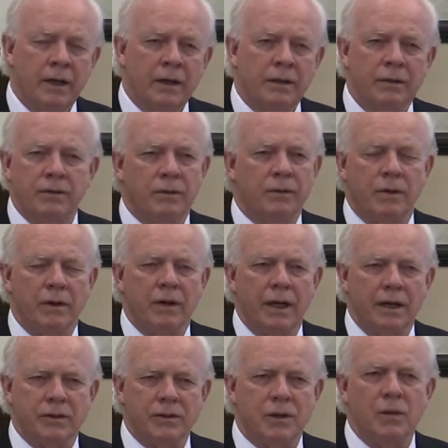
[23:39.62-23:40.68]
The truth of
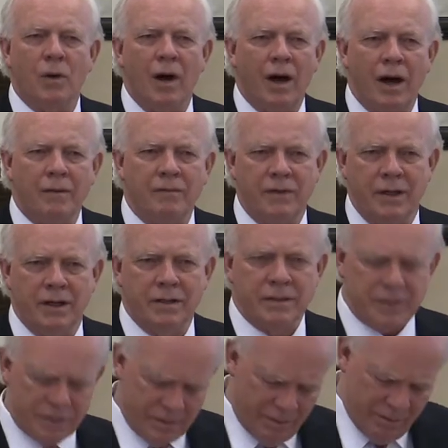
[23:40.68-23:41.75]
that is so
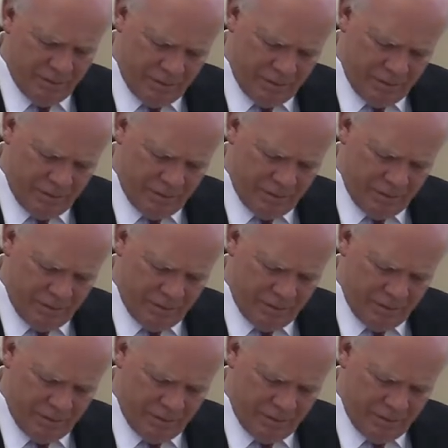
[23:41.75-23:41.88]
obvious.